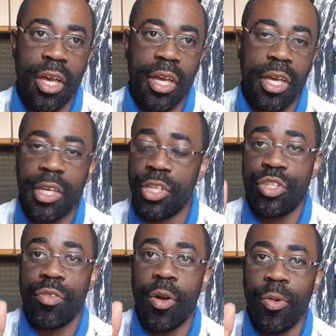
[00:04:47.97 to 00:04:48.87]
a
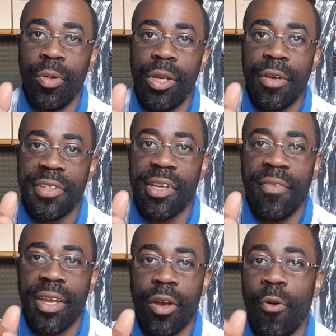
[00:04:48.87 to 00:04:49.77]
control for
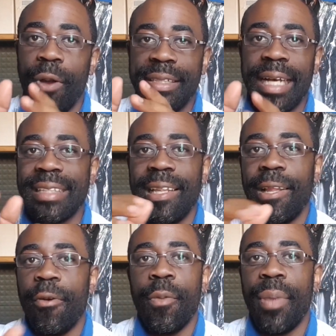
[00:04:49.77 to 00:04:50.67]
something always has a
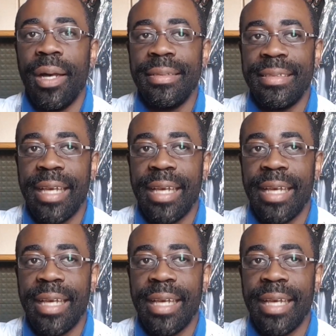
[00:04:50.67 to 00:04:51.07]
load of buttons,